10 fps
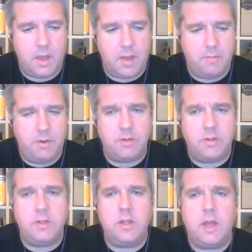Um,
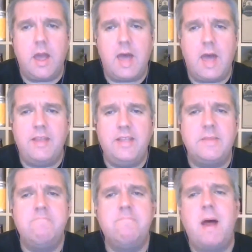but are
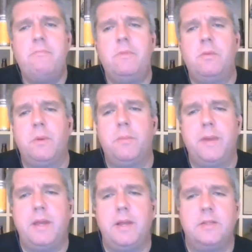these are memorable
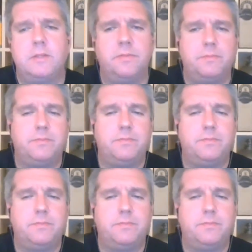beers?